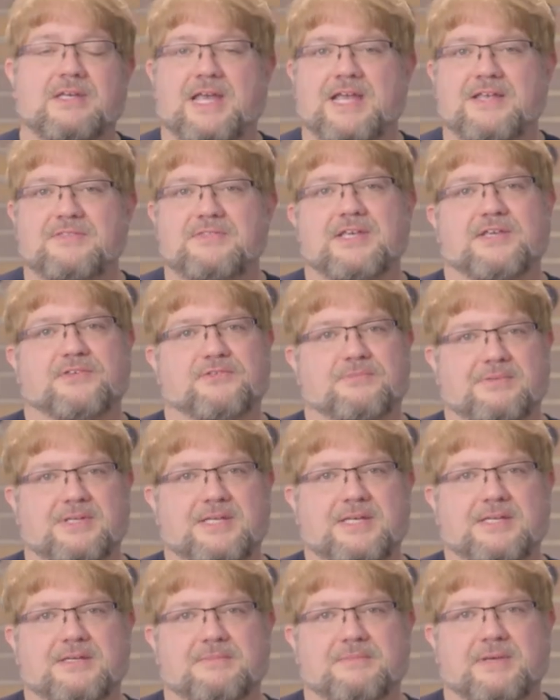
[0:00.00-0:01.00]
and the
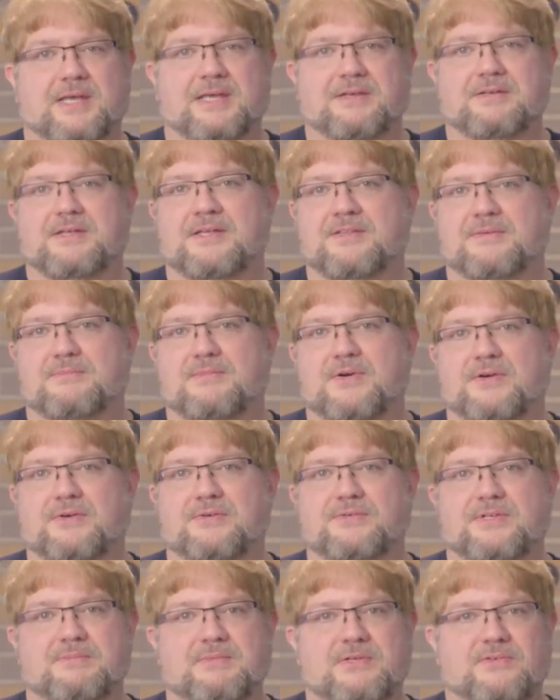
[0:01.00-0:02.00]
explain command in the
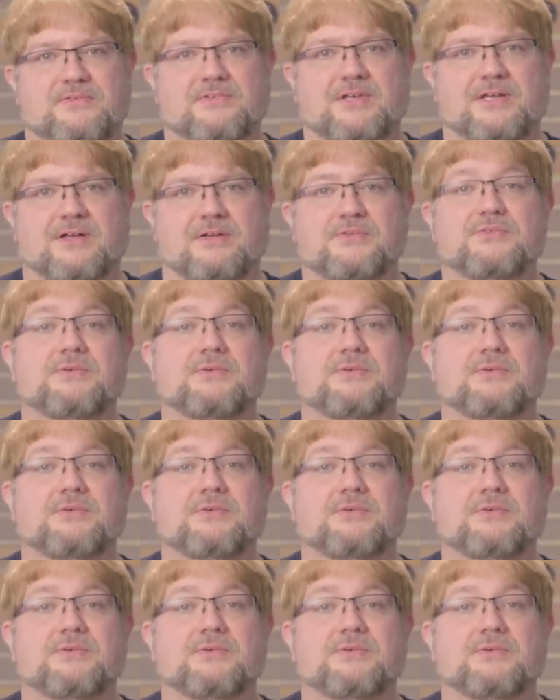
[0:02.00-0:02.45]
MongoDB shell